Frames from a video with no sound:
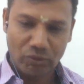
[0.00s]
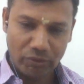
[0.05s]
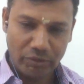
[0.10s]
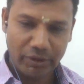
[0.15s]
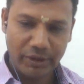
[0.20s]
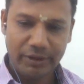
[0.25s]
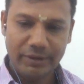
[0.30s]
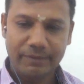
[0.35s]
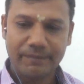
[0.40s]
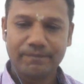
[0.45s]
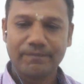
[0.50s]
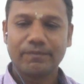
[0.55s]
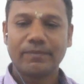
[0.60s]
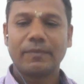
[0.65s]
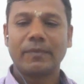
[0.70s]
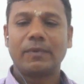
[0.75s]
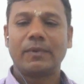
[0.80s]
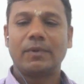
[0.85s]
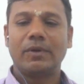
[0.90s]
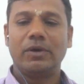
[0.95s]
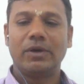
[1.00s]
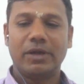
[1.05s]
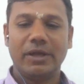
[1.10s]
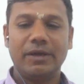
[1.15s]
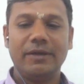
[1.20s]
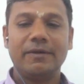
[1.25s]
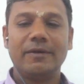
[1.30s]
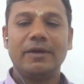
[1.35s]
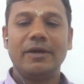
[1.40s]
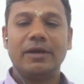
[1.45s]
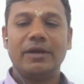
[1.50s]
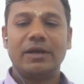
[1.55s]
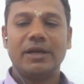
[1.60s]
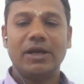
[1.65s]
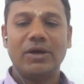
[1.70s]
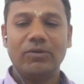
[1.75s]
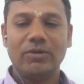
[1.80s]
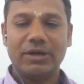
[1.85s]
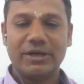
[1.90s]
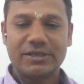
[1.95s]
right? Okay,
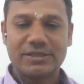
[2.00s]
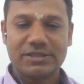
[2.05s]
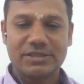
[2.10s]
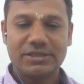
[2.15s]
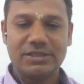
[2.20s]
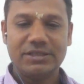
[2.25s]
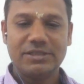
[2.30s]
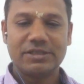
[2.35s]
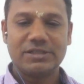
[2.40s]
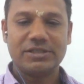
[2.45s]
now let us see the